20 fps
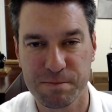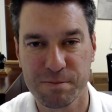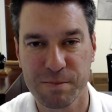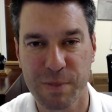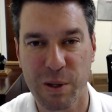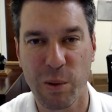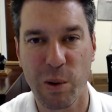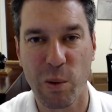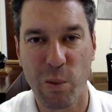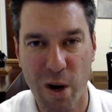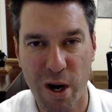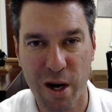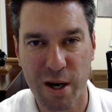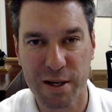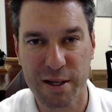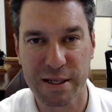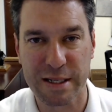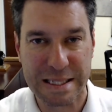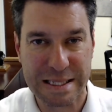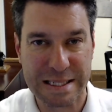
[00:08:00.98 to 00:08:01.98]
we walk
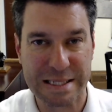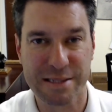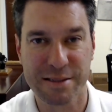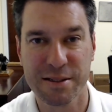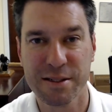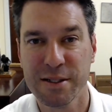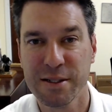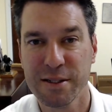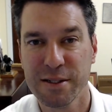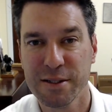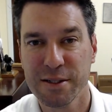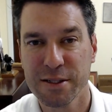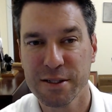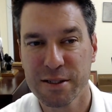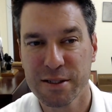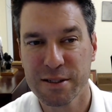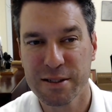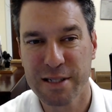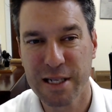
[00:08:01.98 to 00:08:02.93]
in not